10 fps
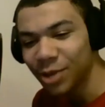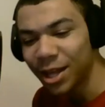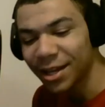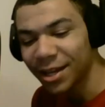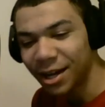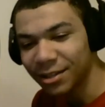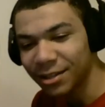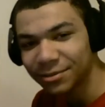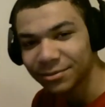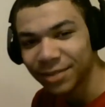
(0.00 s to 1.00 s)
like
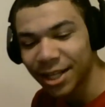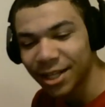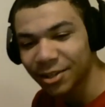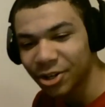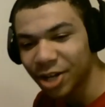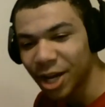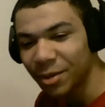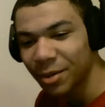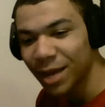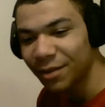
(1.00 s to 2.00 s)
your
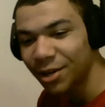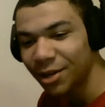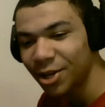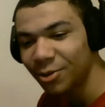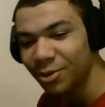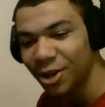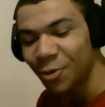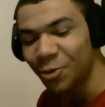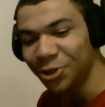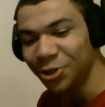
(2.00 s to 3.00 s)
coming back video?
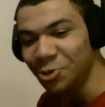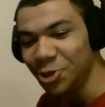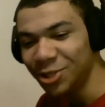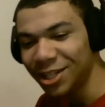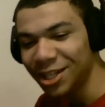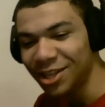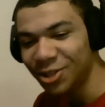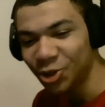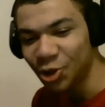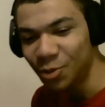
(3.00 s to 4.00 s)
Were you using
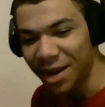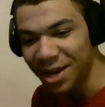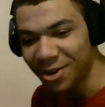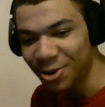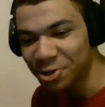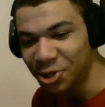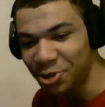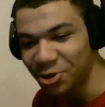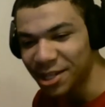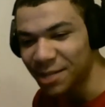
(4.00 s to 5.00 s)
your new mic, or were you
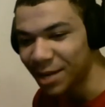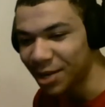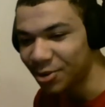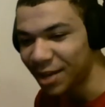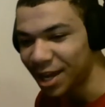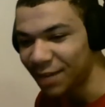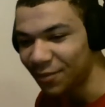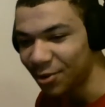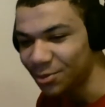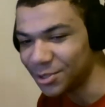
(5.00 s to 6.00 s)
using the mic on the
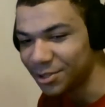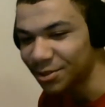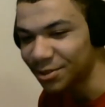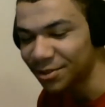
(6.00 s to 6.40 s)
headphones?